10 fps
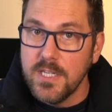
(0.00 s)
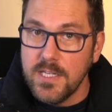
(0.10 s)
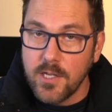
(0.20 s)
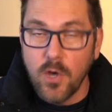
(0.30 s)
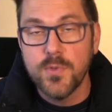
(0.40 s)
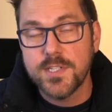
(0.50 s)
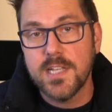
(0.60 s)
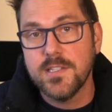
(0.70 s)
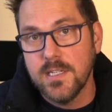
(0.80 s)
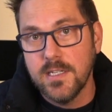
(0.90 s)
the goal
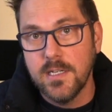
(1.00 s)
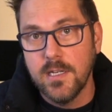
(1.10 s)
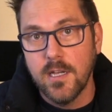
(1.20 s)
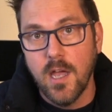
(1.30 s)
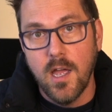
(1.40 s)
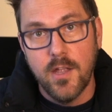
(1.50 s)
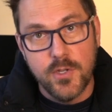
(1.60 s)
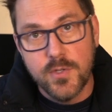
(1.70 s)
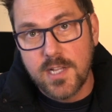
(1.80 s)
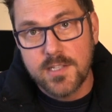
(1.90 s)
setting
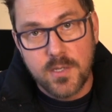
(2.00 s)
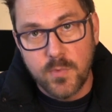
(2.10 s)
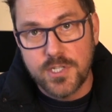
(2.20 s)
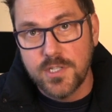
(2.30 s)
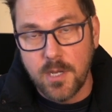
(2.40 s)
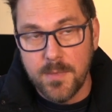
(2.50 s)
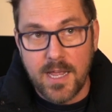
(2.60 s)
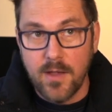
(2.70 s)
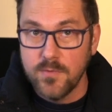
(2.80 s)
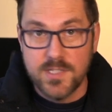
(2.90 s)
newsletter, which is coming
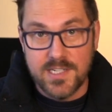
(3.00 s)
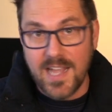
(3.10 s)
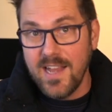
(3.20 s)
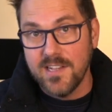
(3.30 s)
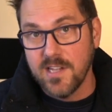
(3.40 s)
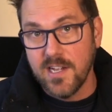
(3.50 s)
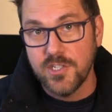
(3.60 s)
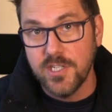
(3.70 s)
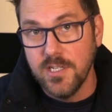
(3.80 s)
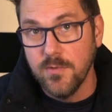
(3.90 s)
out today as I
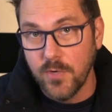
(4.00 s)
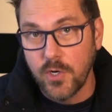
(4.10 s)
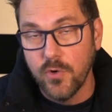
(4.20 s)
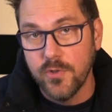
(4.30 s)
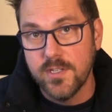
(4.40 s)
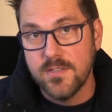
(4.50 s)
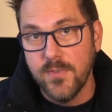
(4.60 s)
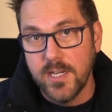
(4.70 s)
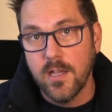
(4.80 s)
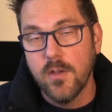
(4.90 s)
actually record this
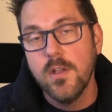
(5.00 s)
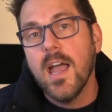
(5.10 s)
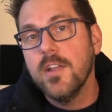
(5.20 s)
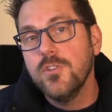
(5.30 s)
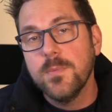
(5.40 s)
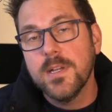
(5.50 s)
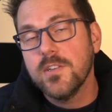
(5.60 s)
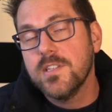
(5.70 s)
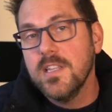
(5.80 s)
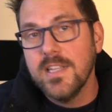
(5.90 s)
video. And you'll be able to
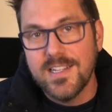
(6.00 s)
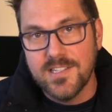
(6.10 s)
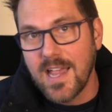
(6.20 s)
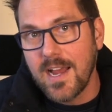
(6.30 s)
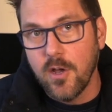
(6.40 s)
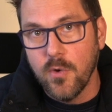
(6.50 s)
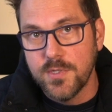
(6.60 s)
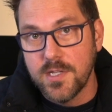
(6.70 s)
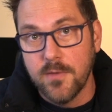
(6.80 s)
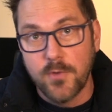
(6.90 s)
see the exact
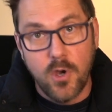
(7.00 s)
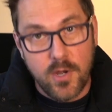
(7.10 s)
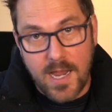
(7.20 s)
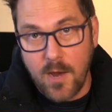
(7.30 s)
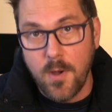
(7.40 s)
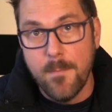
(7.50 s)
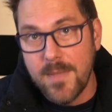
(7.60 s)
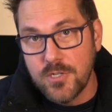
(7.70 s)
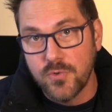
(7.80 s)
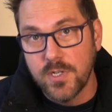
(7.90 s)
goals that I've got and how I'm
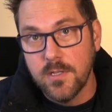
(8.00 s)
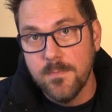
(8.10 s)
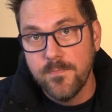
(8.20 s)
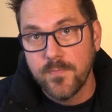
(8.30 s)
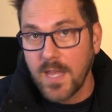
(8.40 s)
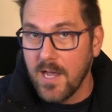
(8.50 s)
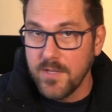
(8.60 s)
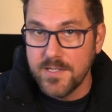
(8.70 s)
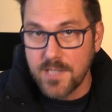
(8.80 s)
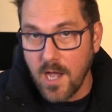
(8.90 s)
measuring them, how
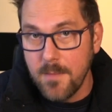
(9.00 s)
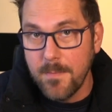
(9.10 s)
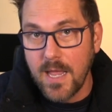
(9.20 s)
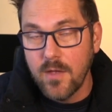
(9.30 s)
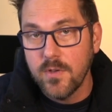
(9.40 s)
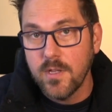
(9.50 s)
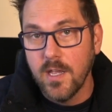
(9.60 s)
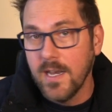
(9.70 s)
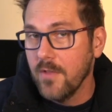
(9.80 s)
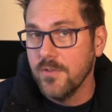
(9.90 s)
they're time bound,
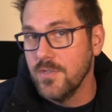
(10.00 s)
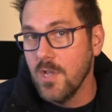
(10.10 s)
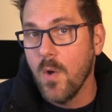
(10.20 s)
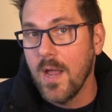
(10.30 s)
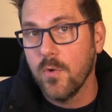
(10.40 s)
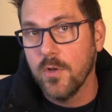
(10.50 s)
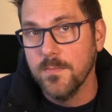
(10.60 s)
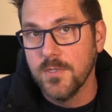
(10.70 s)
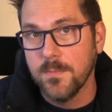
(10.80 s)
and how there's no outcomes